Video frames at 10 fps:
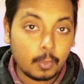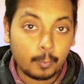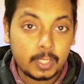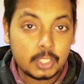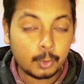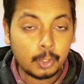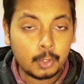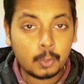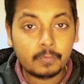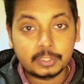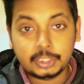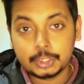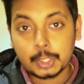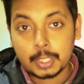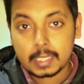we don't know for
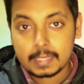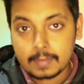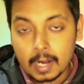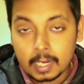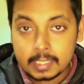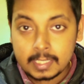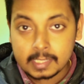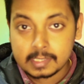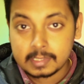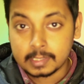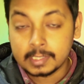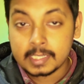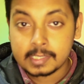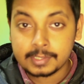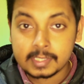sure if RTX
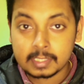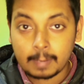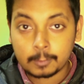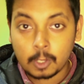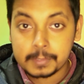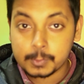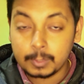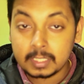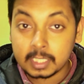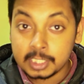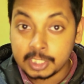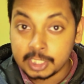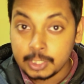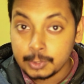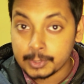30 series laptops will
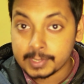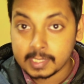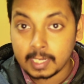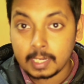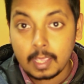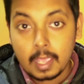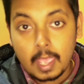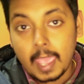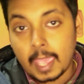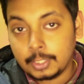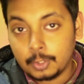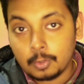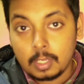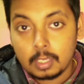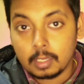continue to sell, and
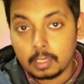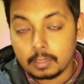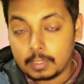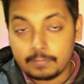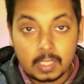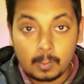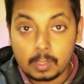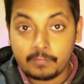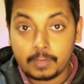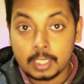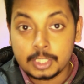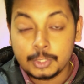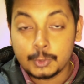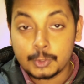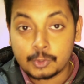if they will
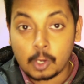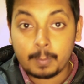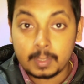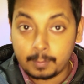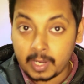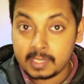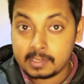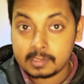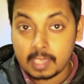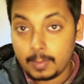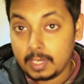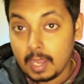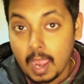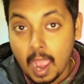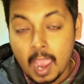continue to drop in prices. I mean,
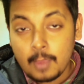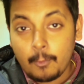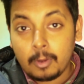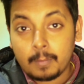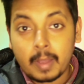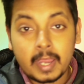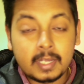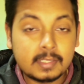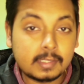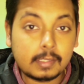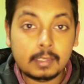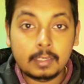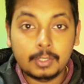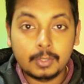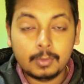I won't mind
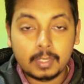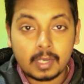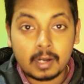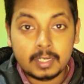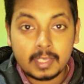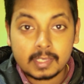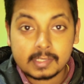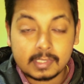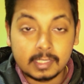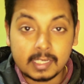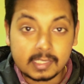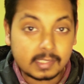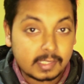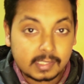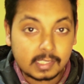seeing an RTX
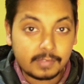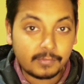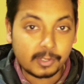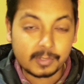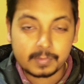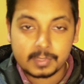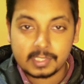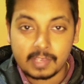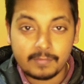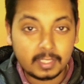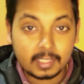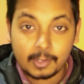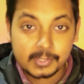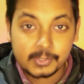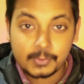3060 for
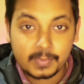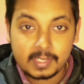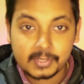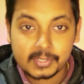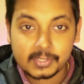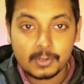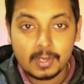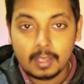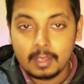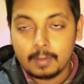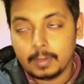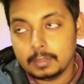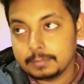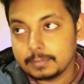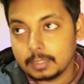70,000 rupees or so, but